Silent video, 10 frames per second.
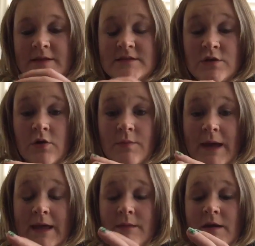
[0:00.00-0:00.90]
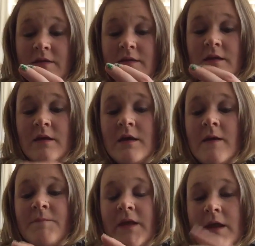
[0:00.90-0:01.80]
This is called the baggie method.
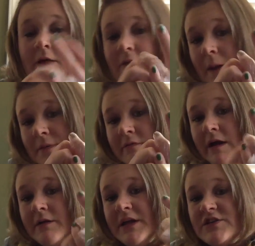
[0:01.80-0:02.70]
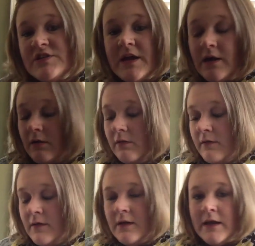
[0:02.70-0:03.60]
And I wrap it around each nail,
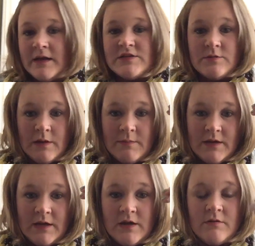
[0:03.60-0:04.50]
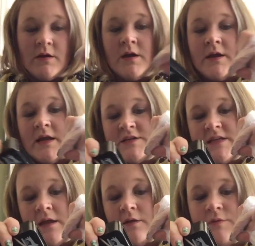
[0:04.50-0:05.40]
and I turn my mini heater on, and I just
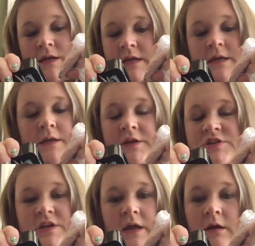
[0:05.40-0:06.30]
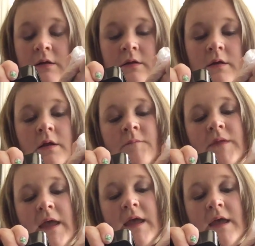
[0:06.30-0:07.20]
kind of reheat each nail.
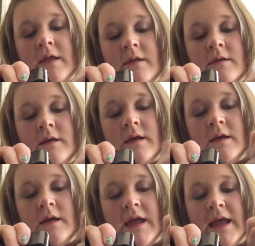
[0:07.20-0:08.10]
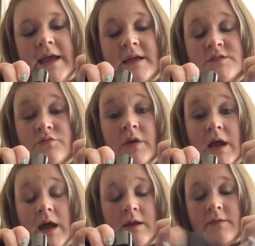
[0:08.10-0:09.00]
And it gets really
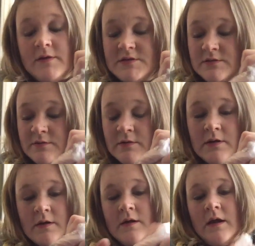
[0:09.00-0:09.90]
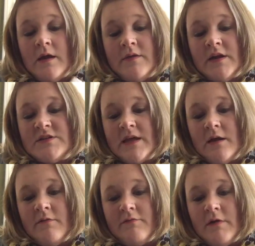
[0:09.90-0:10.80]
hot in there too. And then I just kind
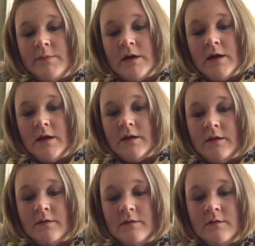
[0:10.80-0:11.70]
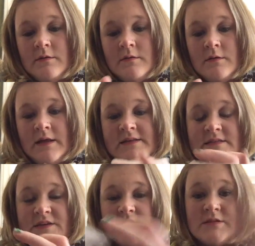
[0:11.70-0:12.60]
of rub it on, and it
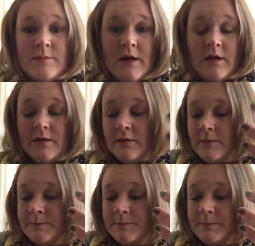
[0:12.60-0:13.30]
seals them on.